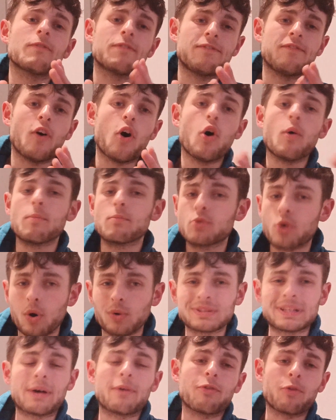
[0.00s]
form
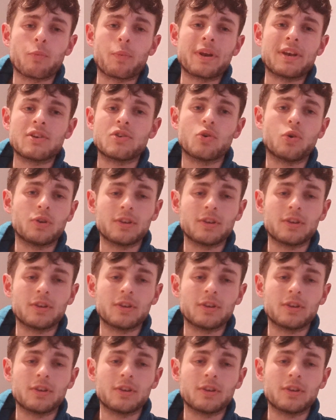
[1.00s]
goes out the window.